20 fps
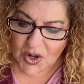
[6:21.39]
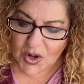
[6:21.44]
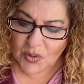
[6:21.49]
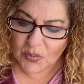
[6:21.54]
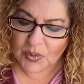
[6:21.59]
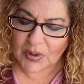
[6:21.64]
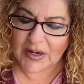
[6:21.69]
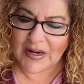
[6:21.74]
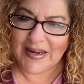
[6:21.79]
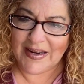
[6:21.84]

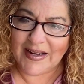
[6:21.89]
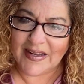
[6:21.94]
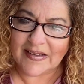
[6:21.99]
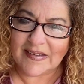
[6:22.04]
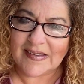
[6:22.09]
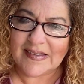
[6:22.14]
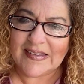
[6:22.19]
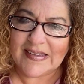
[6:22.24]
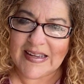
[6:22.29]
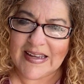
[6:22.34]
where he can
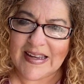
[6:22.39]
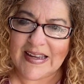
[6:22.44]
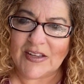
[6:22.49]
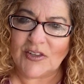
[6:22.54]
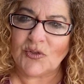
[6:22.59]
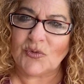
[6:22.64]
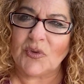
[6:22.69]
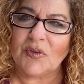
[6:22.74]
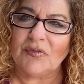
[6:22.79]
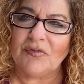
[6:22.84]
see
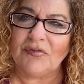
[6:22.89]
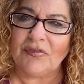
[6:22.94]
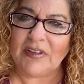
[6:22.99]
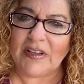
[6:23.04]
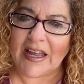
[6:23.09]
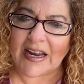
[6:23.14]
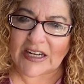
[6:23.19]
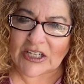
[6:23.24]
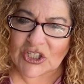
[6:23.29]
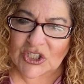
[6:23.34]
his
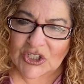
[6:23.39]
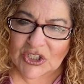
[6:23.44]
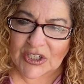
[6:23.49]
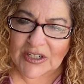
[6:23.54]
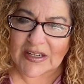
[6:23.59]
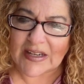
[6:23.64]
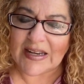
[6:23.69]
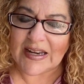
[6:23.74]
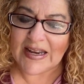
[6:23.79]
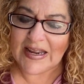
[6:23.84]

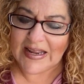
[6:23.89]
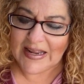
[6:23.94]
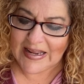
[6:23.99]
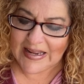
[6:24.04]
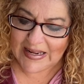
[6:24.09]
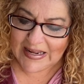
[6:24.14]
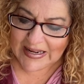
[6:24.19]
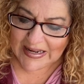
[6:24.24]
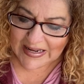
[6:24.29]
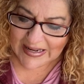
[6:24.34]
reflection
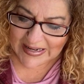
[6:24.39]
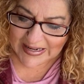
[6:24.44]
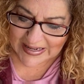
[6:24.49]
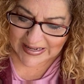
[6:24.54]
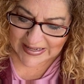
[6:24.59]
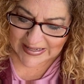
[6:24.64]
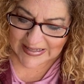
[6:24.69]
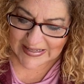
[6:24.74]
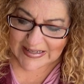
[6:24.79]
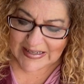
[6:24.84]

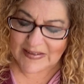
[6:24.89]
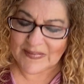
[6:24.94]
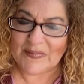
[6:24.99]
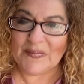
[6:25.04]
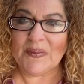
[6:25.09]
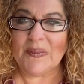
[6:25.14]
when